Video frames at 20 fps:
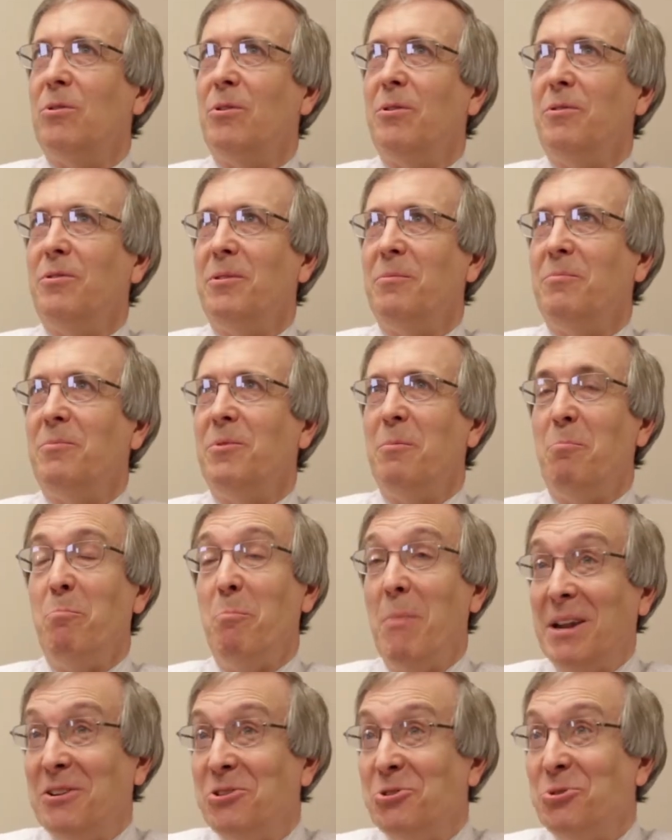or the
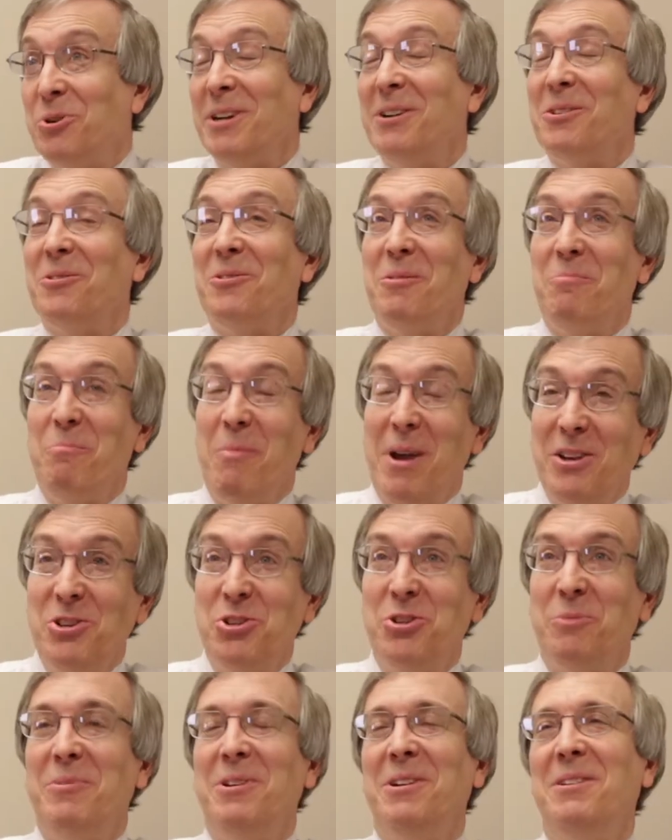metric or the
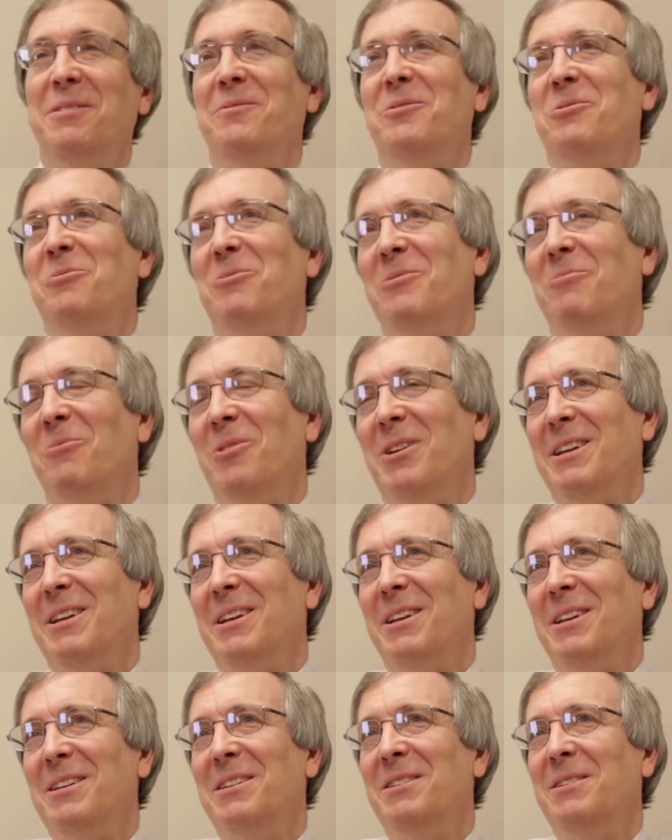measurement, if you would
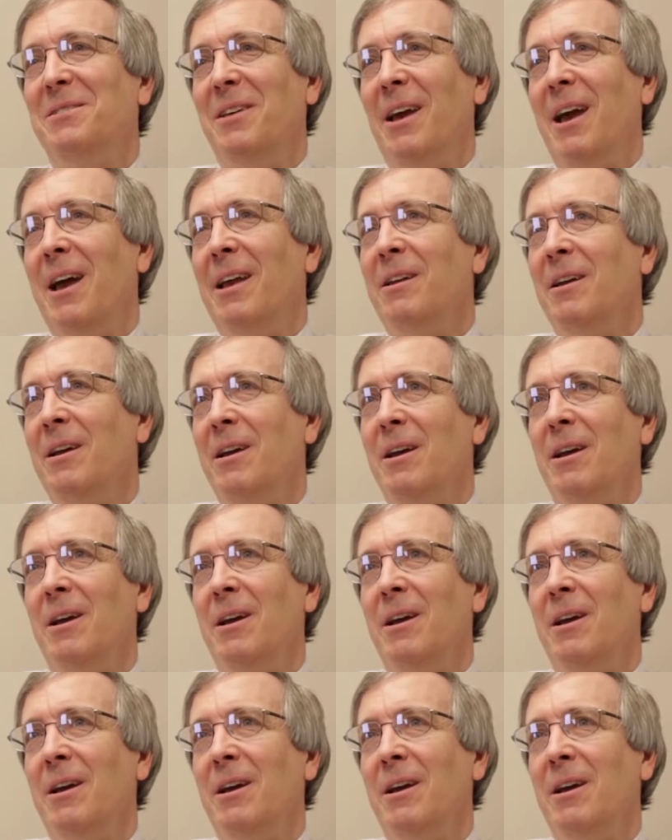to get into that,